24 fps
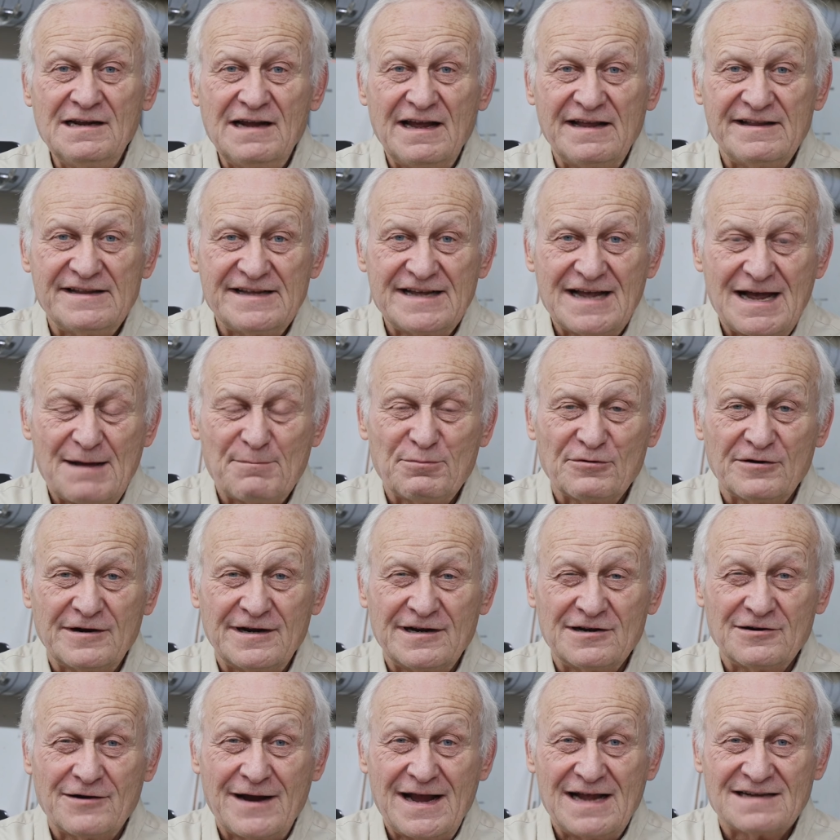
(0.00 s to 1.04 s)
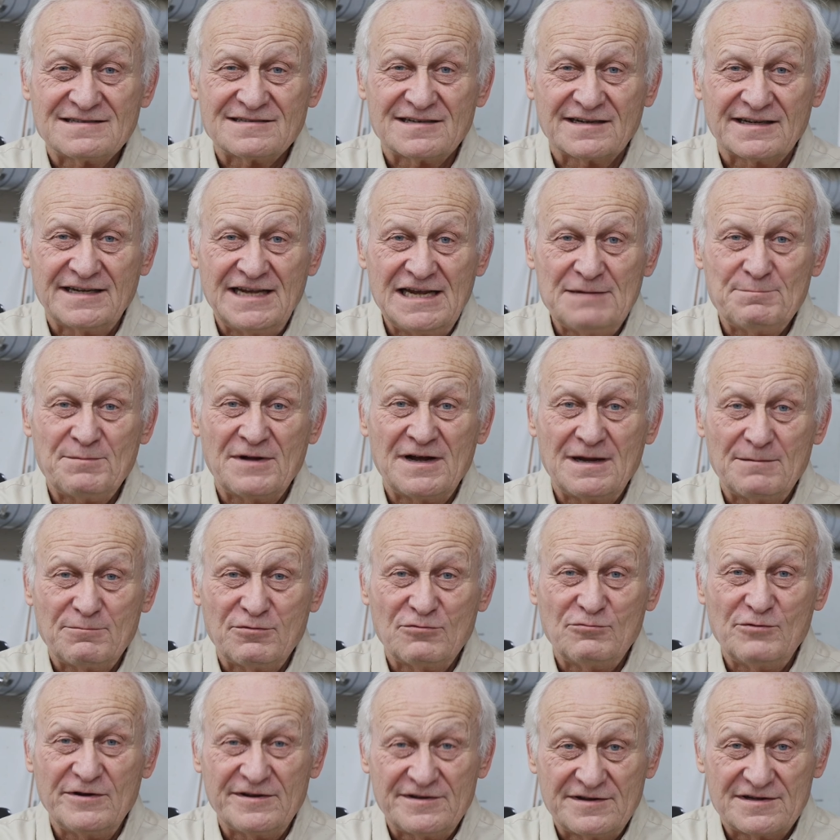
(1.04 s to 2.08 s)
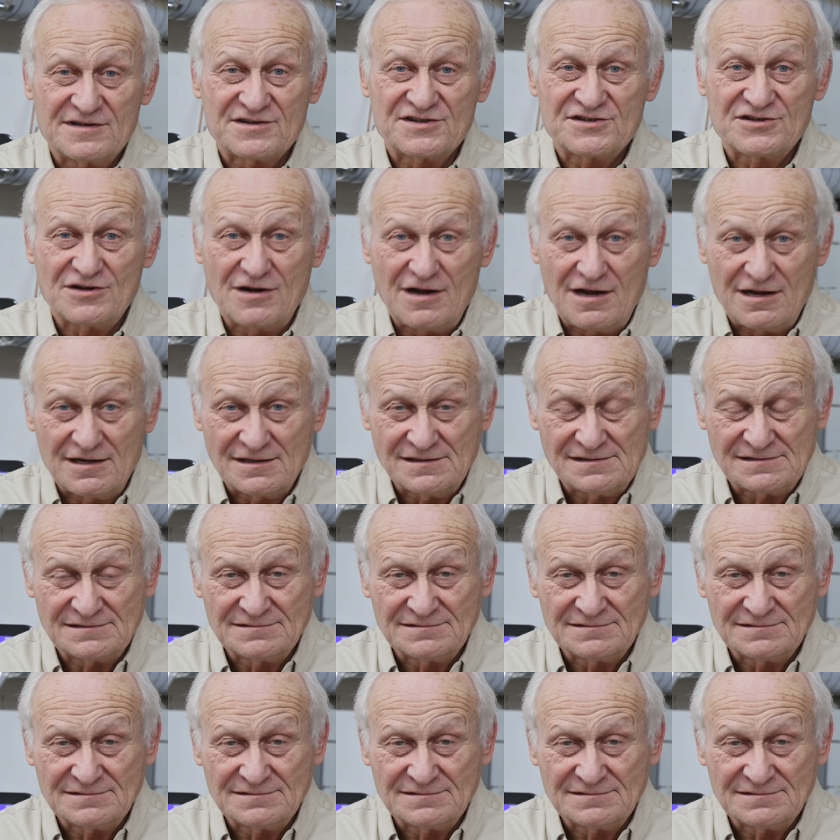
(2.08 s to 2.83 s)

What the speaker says: and the operator has to keep up with the saw.